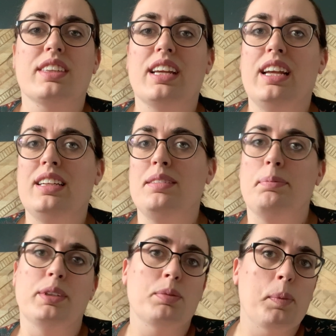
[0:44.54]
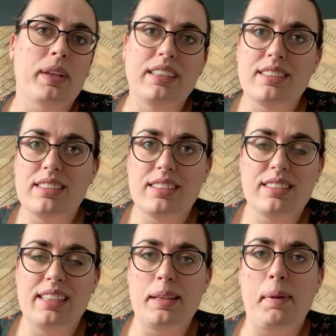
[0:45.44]
in multiple places
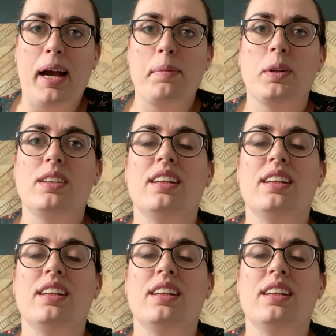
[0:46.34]
in the Bible.